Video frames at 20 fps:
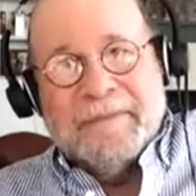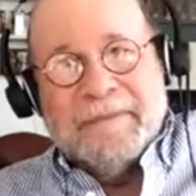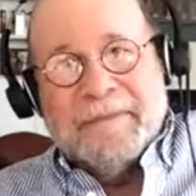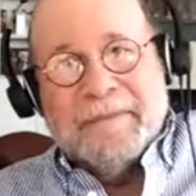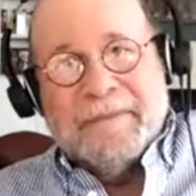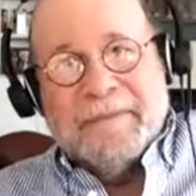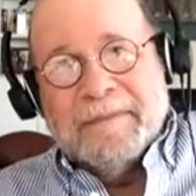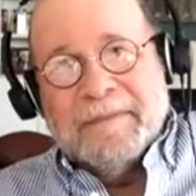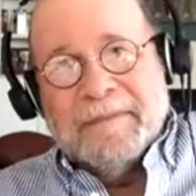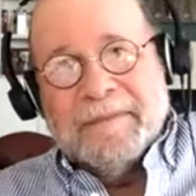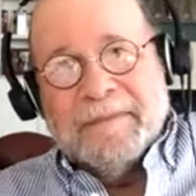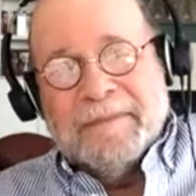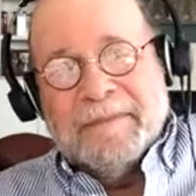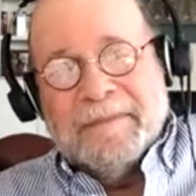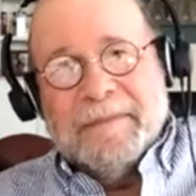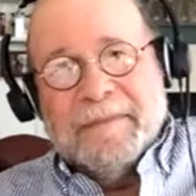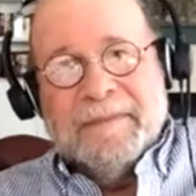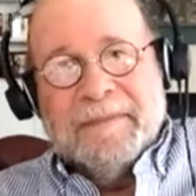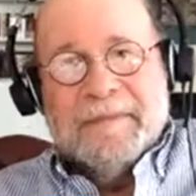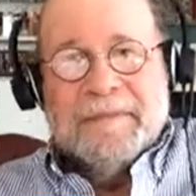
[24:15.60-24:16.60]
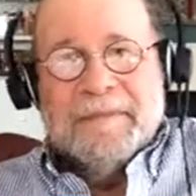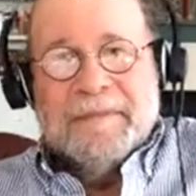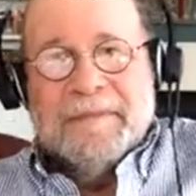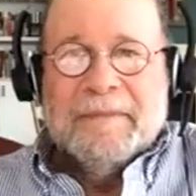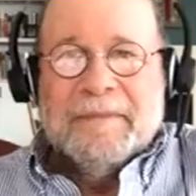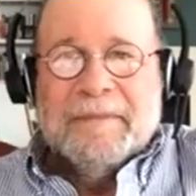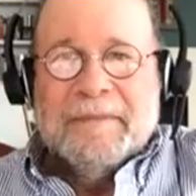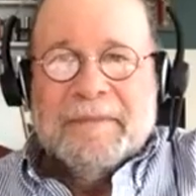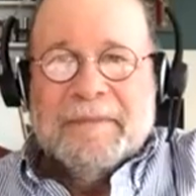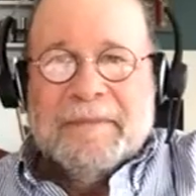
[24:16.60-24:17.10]

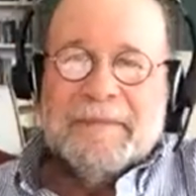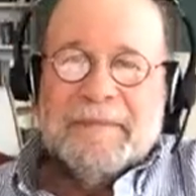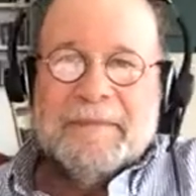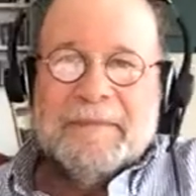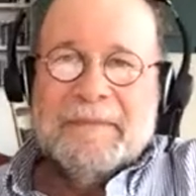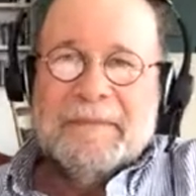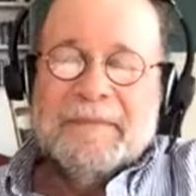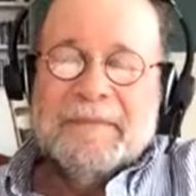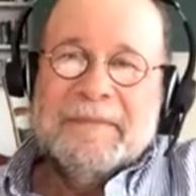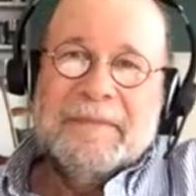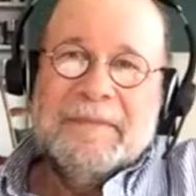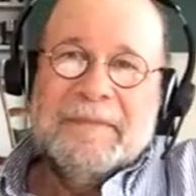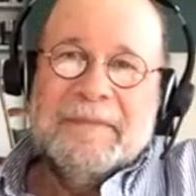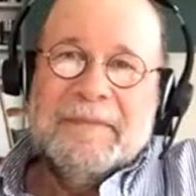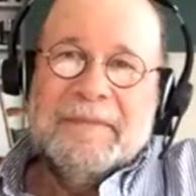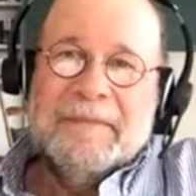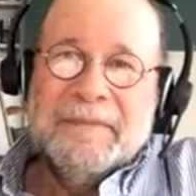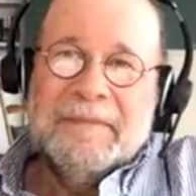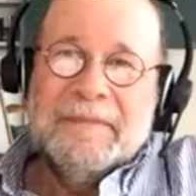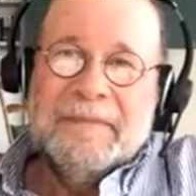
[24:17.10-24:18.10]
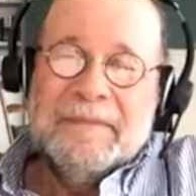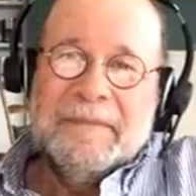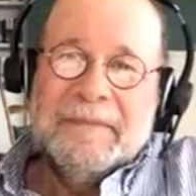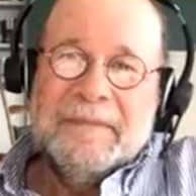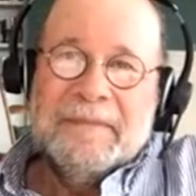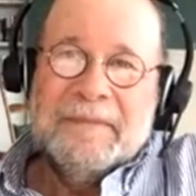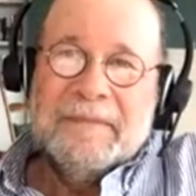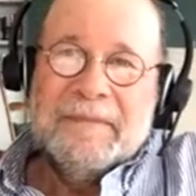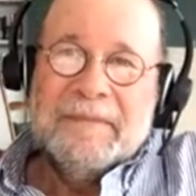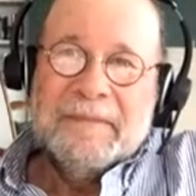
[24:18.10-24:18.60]

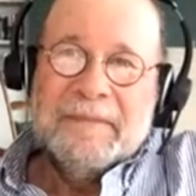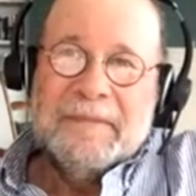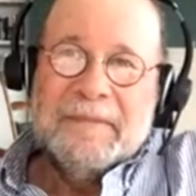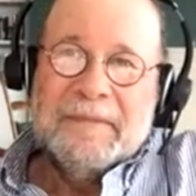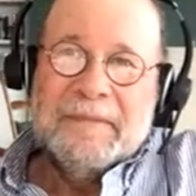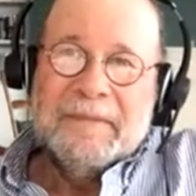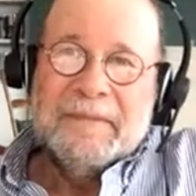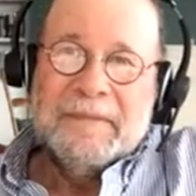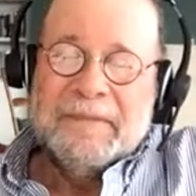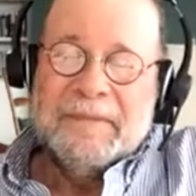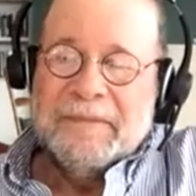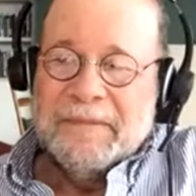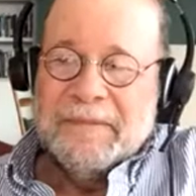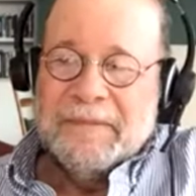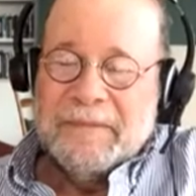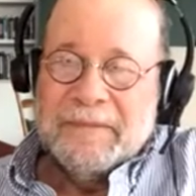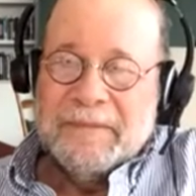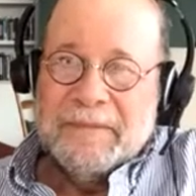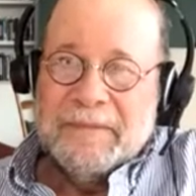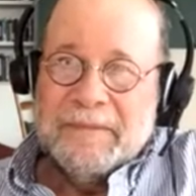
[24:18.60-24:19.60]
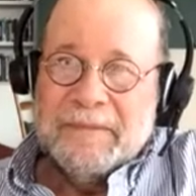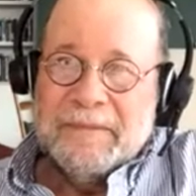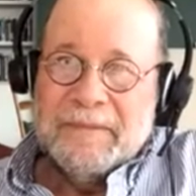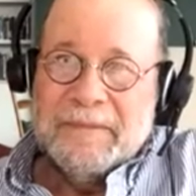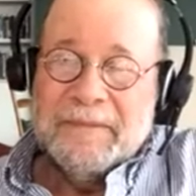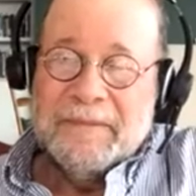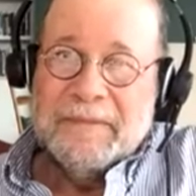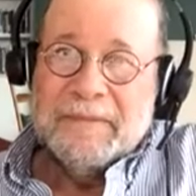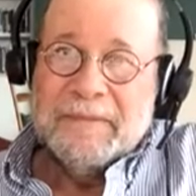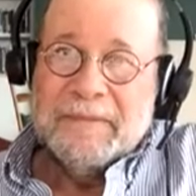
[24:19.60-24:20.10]

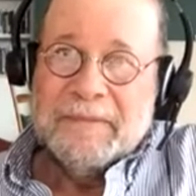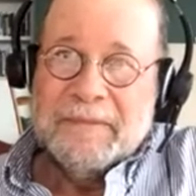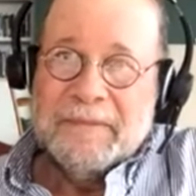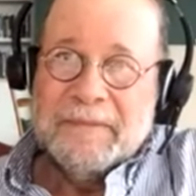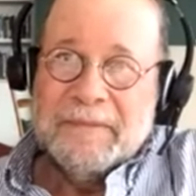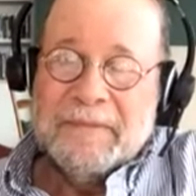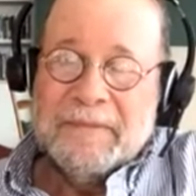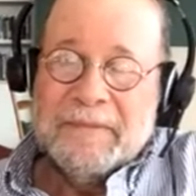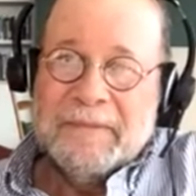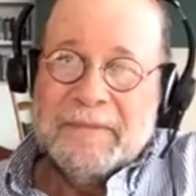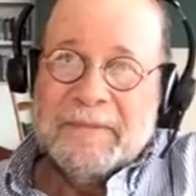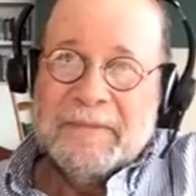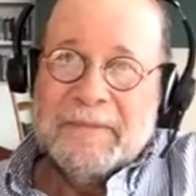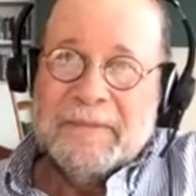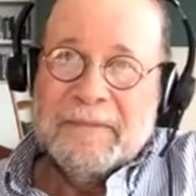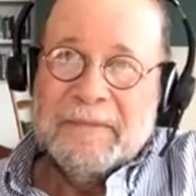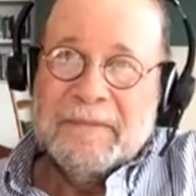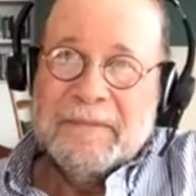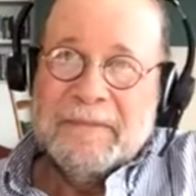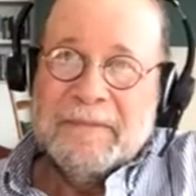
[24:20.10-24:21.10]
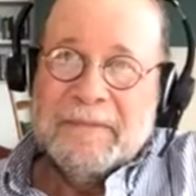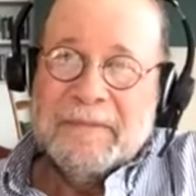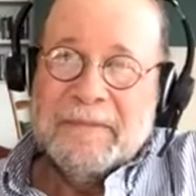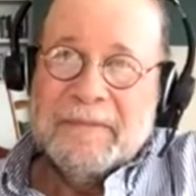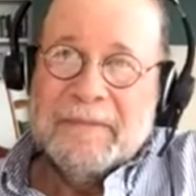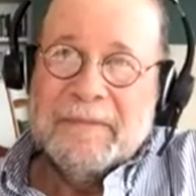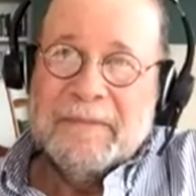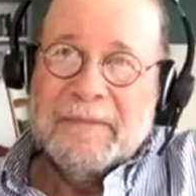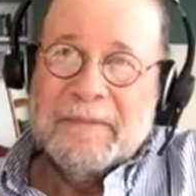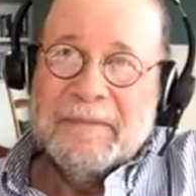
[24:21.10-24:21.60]

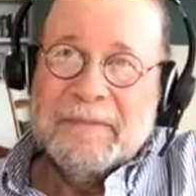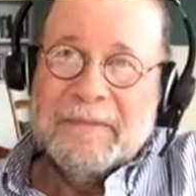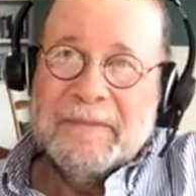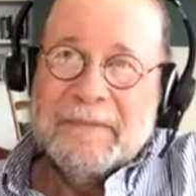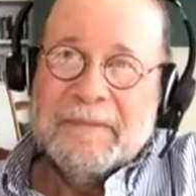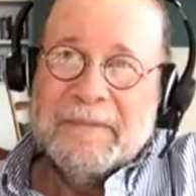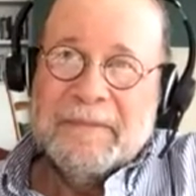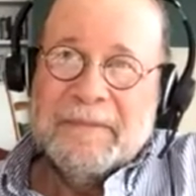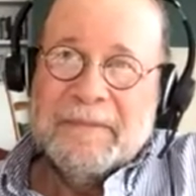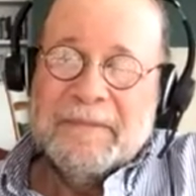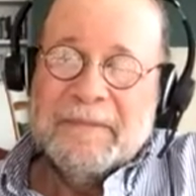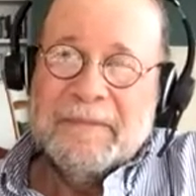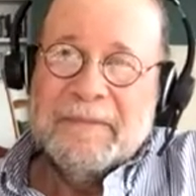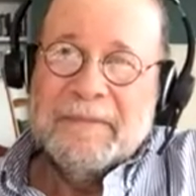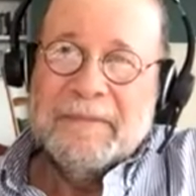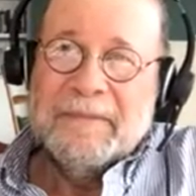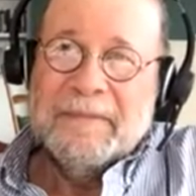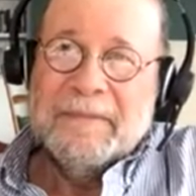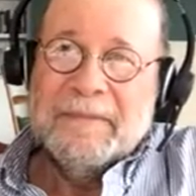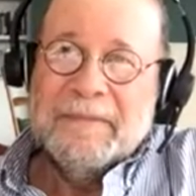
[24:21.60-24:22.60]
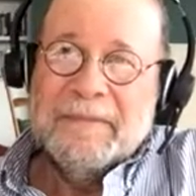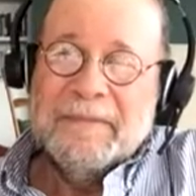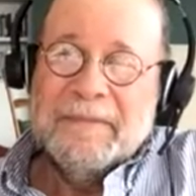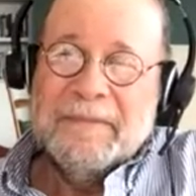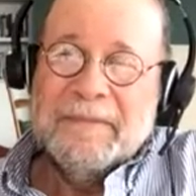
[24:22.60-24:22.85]
This person isn't speaking.